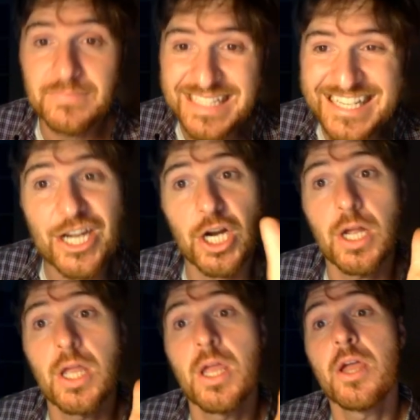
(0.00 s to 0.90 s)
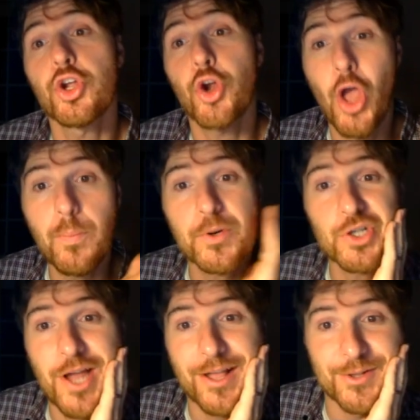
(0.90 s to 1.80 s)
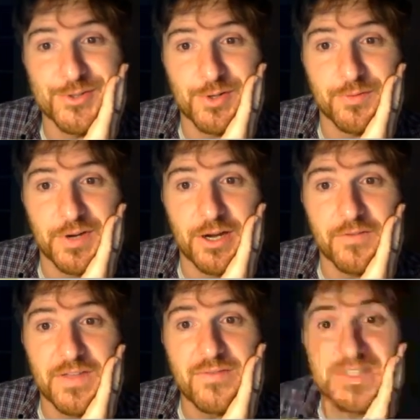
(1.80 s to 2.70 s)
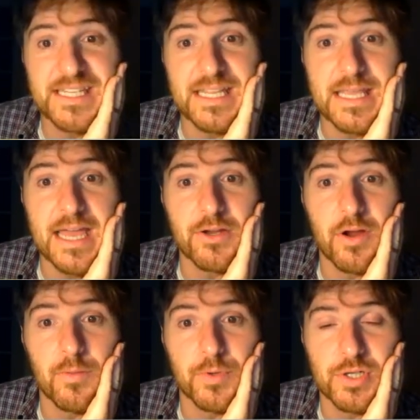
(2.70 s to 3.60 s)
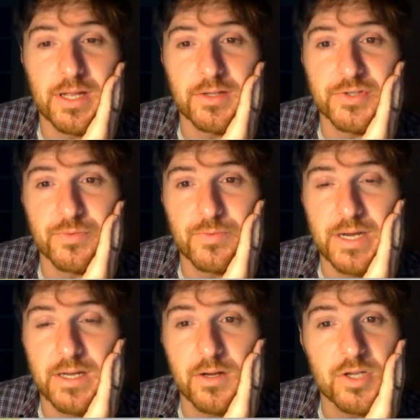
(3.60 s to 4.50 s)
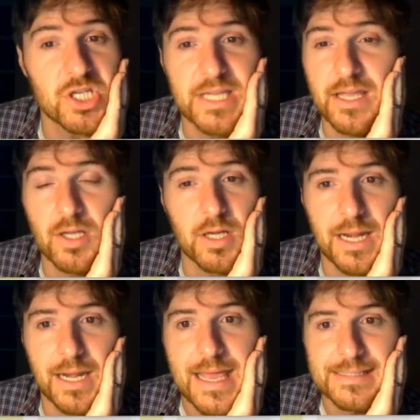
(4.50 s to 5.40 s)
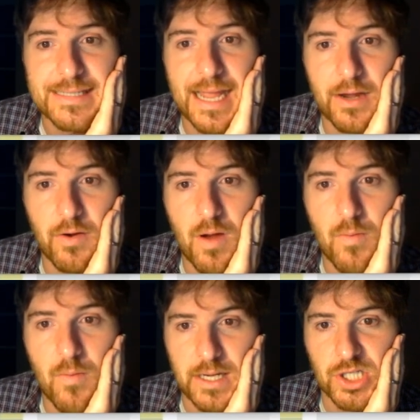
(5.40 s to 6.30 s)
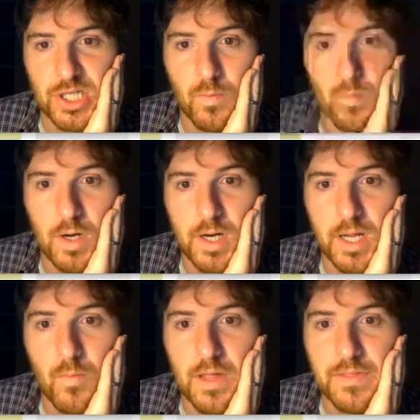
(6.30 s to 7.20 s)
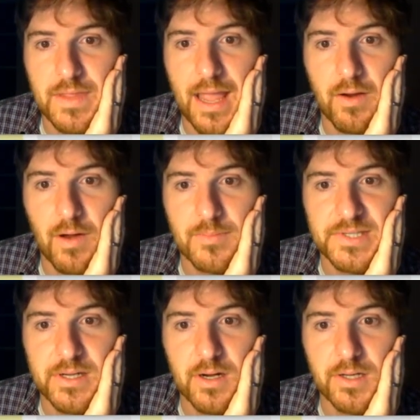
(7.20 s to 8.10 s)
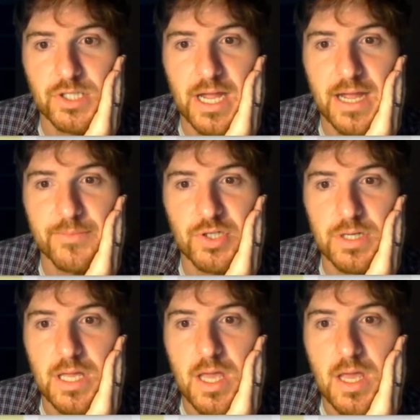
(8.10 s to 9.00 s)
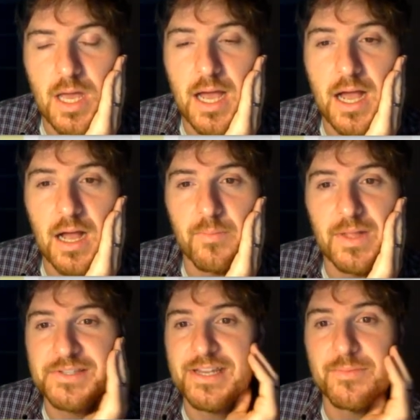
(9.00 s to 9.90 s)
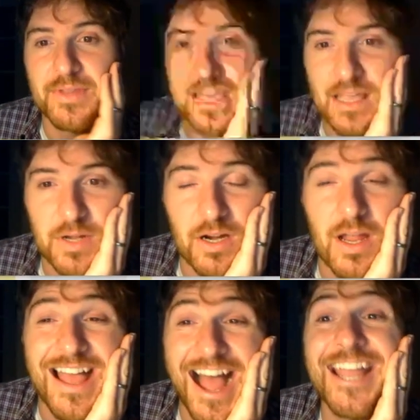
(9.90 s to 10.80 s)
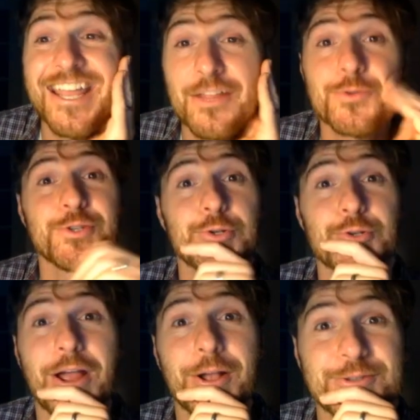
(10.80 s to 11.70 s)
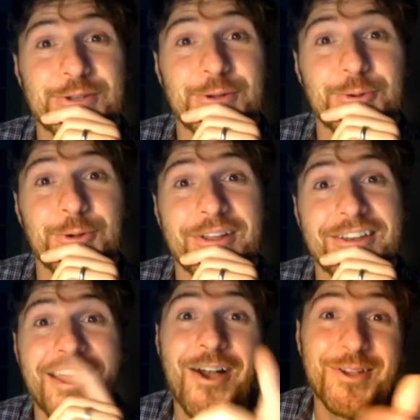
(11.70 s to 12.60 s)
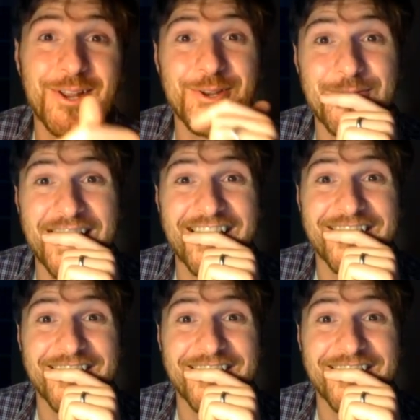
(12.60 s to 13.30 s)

Here, your helper triangles are over here. If you haven't seen it yet, your helper triangles are right here. You just get good at diagram recognition and working with diagrams here in geometry. That's the name of the game here. I can get those two triangles congruent. How can I do that?